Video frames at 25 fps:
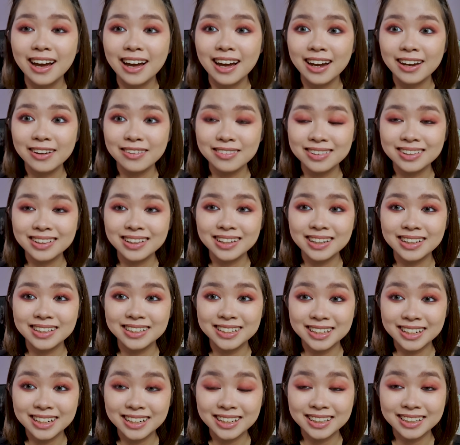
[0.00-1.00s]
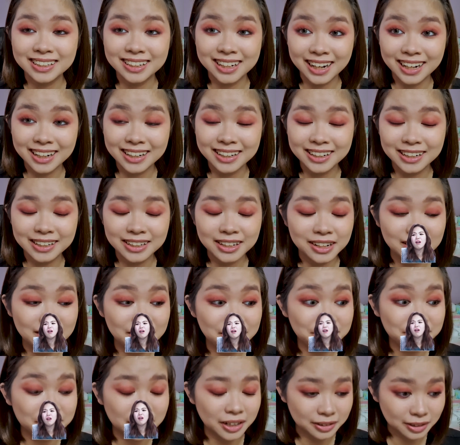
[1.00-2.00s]
I really did
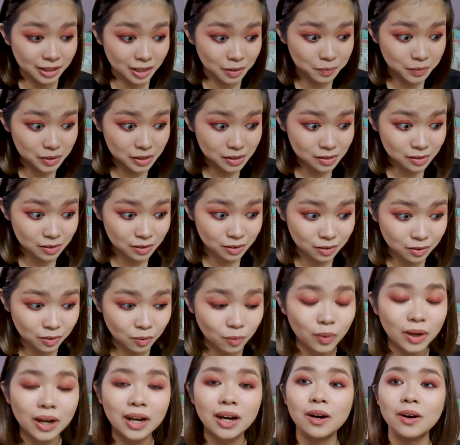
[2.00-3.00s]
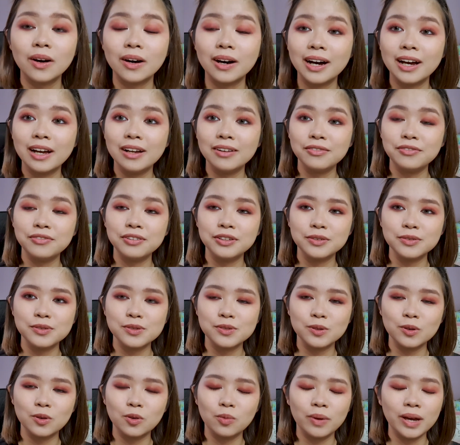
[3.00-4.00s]
fucked up this look. Wow, I feel
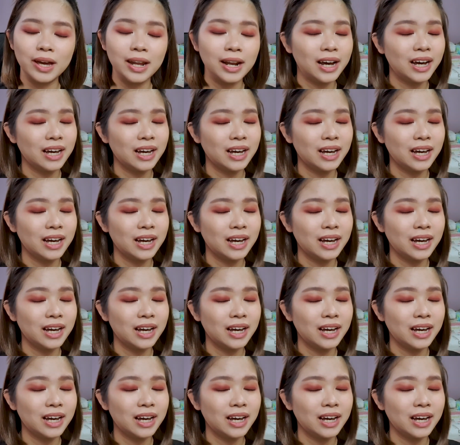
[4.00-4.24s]
so bad.